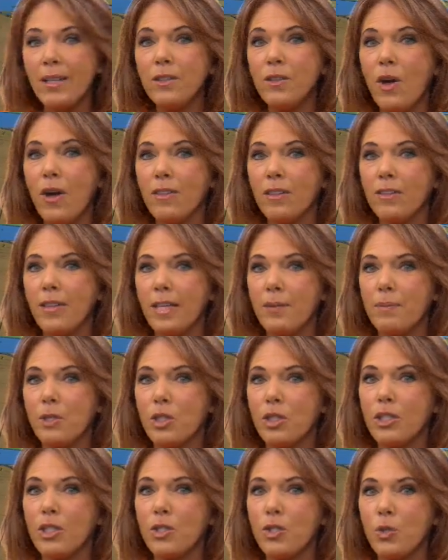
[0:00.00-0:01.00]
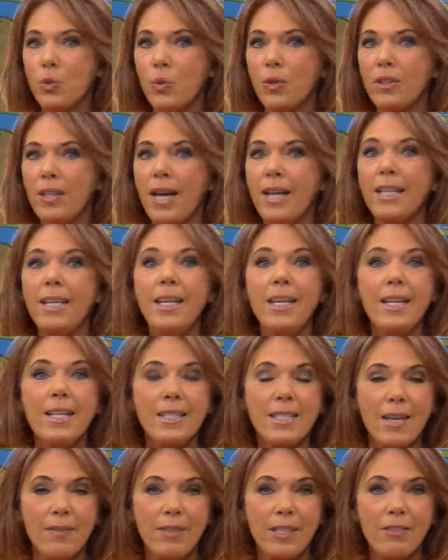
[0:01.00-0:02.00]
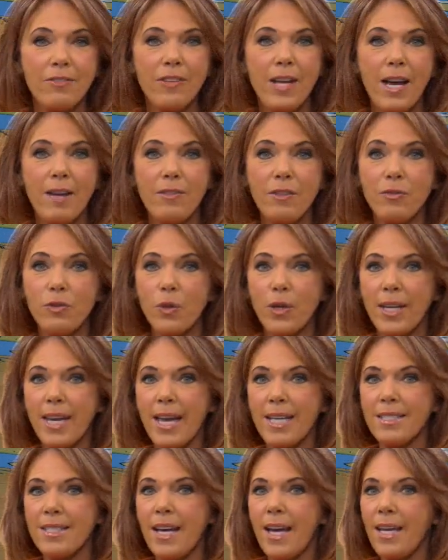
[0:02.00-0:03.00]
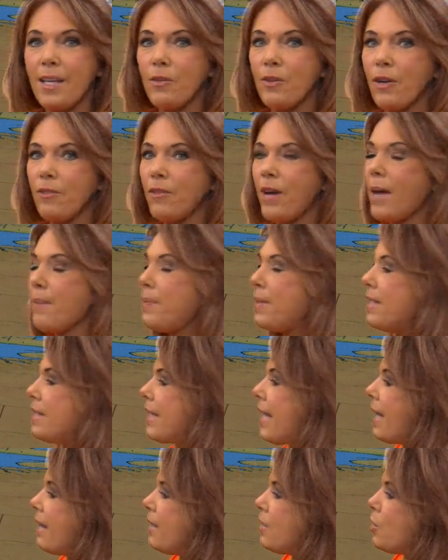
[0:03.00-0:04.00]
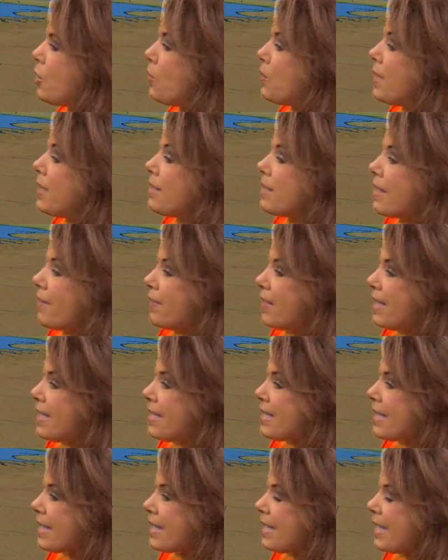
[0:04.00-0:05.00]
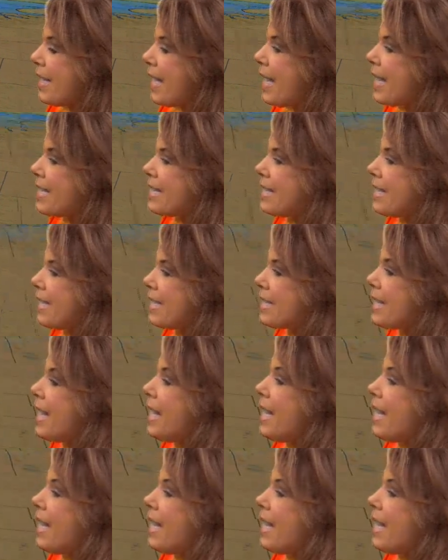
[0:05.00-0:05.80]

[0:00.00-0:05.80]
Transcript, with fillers: along the Lake Michigan shoreline. 75 the forecast high in Grand Rapids, Caledonia, 76 in Hastings,